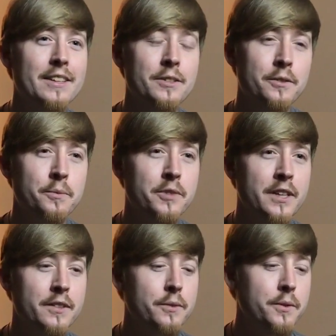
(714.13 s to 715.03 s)
You know what I'm
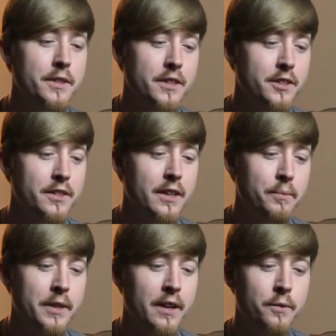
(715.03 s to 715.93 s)
saying, through addiction. I
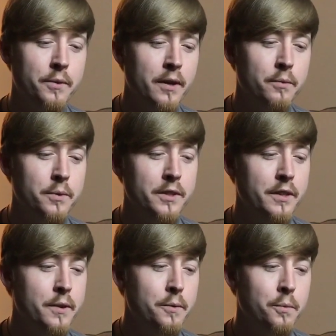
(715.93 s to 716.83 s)
mean, I don't really
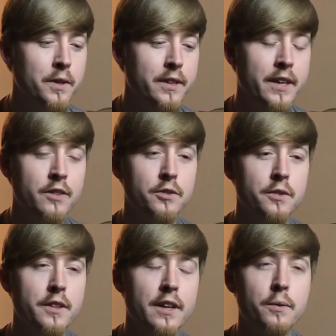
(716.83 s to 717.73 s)
know what the answer
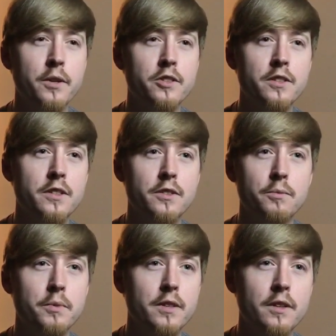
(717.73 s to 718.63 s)
to that question is,
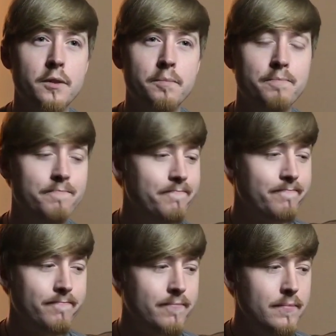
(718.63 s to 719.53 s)
but
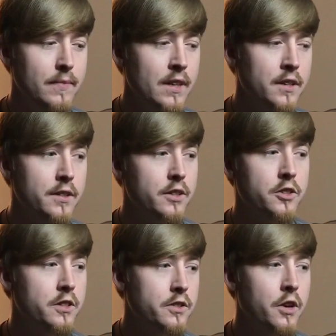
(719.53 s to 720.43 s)

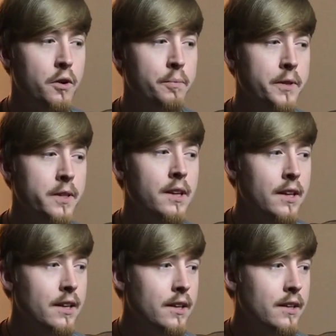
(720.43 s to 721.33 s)
addiction has taught me
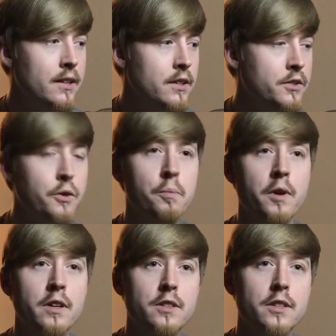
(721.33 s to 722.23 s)
so
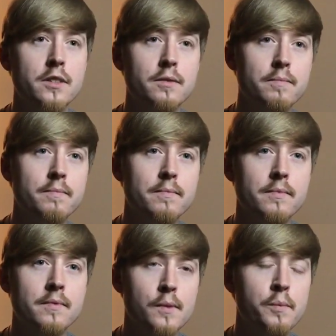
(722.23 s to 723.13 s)
much.
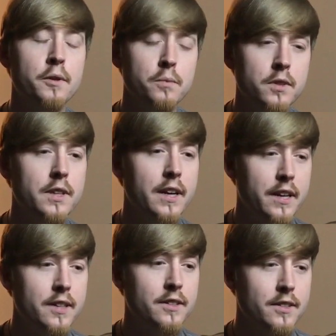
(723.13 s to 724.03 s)
I mean, it really
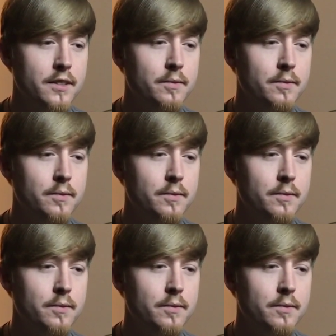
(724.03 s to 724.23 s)
has.